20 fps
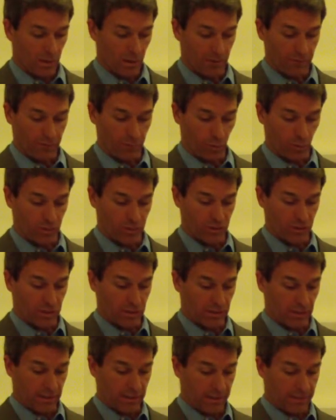
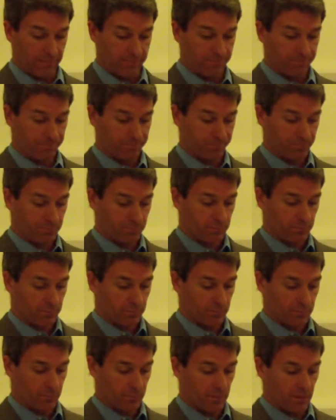Unfortunately,
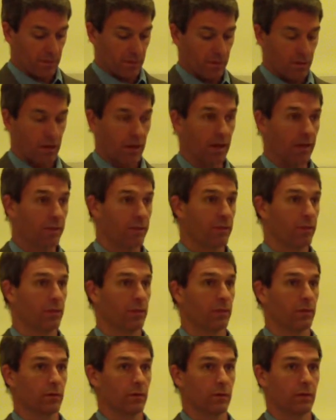the
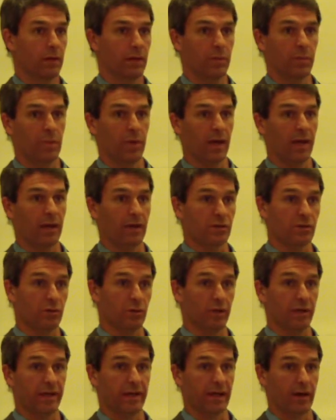EPA doesn't
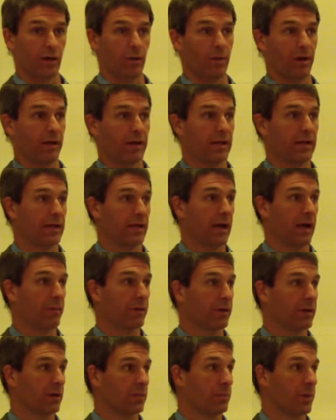really care about
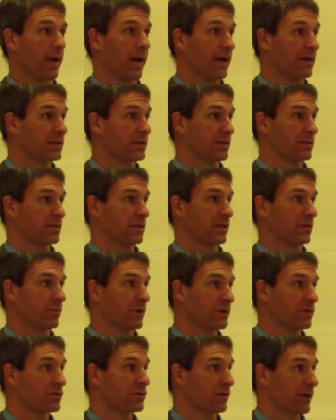economic impacts. As the
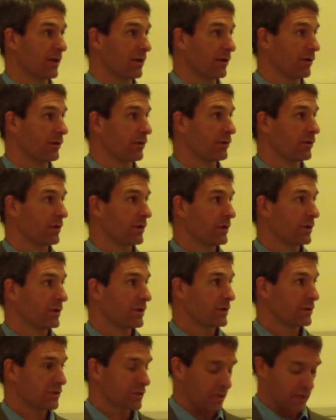administrator
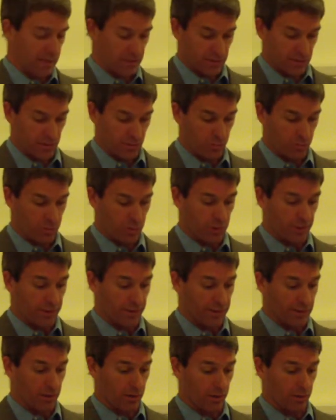said to
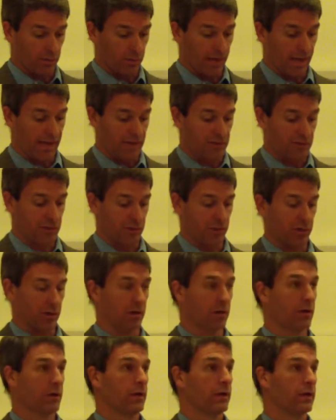Politico last
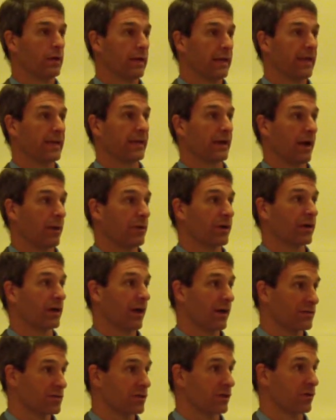year, economic
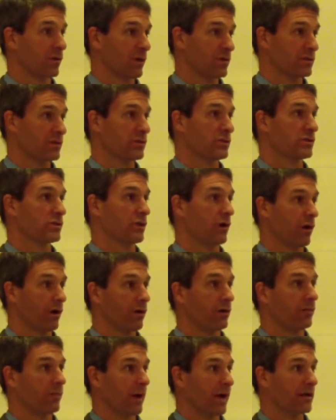consequences
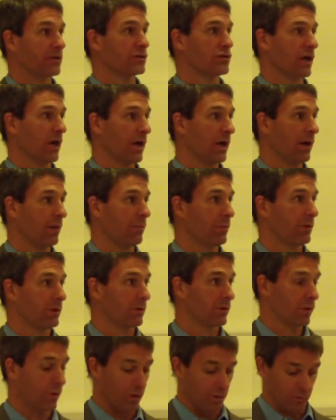aren't my job,
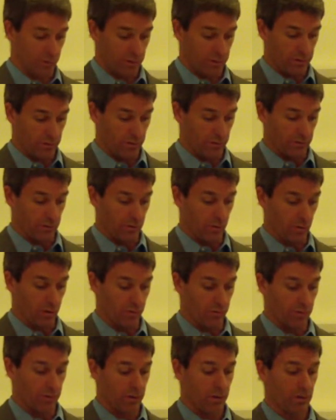quote,
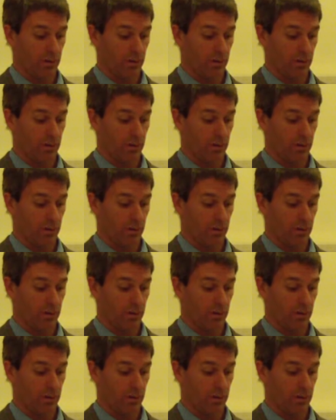unquote.